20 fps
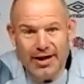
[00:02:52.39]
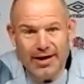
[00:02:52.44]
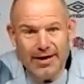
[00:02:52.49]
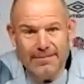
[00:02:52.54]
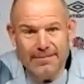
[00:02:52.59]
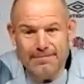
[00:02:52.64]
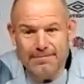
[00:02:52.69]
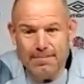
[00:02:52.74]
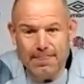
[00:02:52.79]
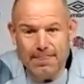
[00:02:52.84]

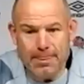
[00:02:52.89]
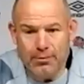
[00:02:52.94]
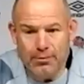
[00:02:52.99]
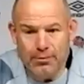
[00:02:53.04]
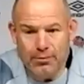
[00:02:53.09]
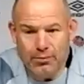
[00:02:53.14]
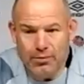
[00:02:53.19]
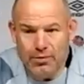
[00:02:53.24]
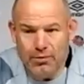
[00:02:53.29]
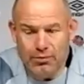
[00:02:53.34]

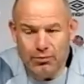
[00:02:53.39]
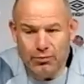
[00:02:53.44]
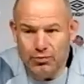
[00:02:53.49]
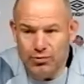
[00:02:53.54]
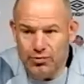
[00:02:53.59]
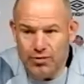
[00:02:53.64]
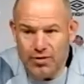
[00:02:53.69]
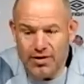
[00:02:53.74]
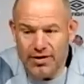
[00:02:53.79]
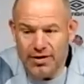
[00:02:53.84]
We're all
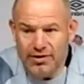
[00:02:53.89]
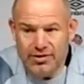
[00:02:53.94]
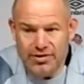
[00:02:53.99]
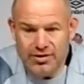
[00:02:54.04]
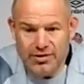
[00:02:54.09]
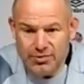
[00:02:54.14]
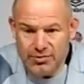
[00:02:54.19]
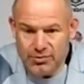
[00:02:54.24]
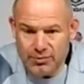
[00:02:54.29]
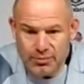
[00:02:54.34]
trying
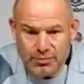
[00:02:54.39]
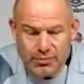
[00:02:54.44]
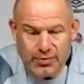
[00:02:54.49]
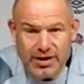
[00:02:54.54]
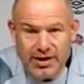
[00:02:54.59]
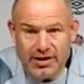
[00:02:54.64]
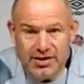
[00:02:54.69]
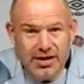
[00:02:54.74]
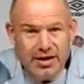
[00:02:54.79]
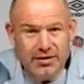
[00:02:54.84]
to
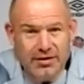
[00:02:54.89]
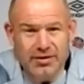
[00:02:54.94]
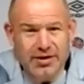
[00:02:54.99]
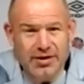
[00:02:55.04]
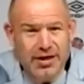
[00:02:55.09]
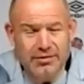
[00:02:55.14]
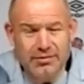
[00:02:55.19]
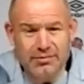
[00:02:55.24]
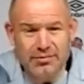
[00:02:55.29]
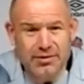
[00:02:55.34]
bring ourselves
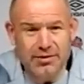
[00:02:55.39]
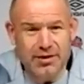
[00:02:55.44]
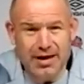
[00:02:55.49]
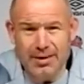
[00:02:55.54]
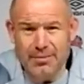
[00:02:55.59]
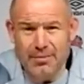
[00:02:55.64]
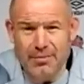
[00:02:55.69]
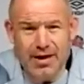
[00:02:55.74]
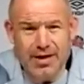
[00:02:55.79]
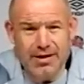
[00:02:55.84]
together and
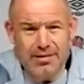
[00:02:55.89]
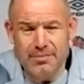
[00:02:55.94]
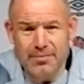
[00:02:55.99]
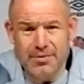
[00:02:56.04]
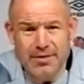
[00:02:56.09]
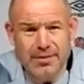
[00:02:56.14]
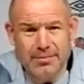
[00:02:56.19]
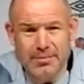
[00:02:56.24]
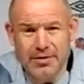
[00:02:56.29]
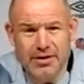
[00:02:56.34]
collaborate and
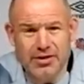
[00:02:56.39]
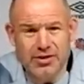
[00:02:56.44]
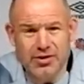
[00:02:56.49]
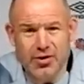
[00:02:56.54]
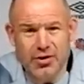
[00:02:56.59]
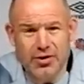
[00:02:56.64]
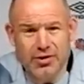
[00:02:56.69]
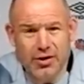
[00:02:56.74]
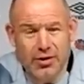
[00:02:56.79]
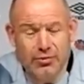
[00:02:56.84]
be a
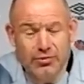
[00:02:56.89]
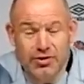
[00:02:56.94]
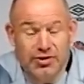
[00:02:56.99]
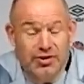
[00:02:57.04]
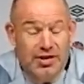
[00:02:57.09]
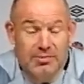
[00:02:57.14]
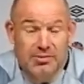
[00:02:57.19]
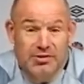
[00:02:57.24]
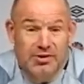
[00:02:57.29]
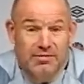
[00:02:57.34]
tight coaching
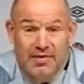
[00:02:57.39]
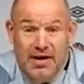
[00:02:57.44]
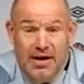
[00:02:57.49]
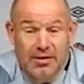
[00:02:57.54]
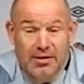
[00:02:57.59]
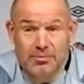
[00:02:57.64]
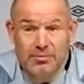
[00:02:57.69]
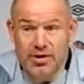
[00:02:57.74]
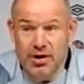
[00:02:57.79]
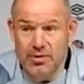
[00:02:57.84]
team and
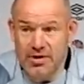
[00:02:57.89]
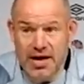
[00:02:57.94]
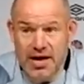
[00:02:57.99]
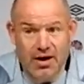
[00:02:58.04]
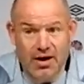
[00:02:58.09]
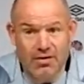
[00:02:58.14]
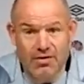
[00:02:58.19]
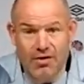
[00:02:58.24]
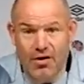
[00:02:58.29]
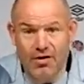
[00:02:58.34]
develop. So
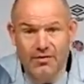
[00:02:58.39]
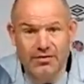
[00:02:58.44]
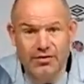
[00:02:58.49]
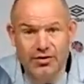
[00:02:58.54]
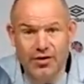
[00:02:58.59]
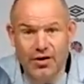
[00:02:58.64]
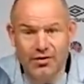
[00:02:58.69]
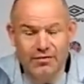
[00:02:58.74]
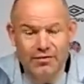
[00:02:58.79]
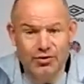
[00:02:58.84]
yeah, I've
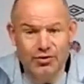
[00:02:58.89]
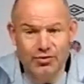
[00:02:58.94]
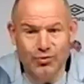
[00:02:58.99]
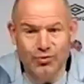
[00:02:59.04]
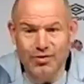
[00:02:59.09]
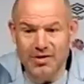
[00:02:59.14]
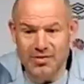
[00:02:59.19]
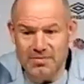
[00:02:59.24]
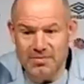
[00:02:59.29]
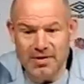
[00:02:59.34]

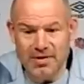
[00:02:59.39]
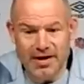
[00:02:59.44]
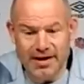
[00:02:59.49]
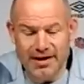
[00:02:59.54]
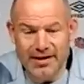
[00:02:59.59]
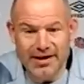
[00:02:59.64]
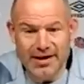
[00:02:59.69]
enjoyed him.